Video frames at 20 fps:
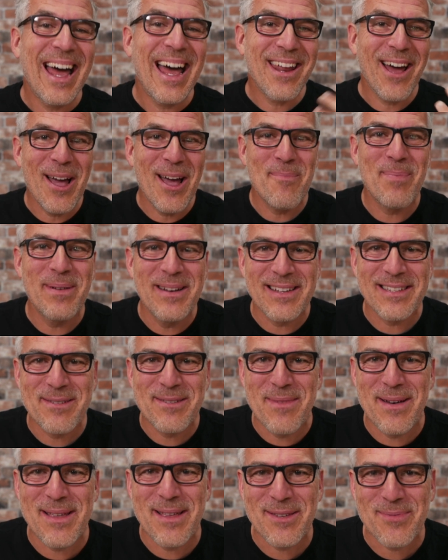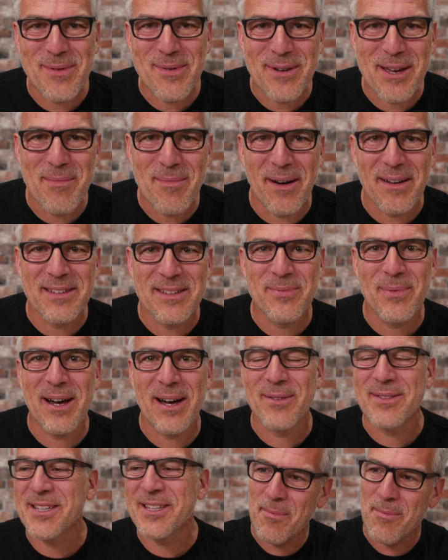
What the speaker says: and hoping that some others will come on as well.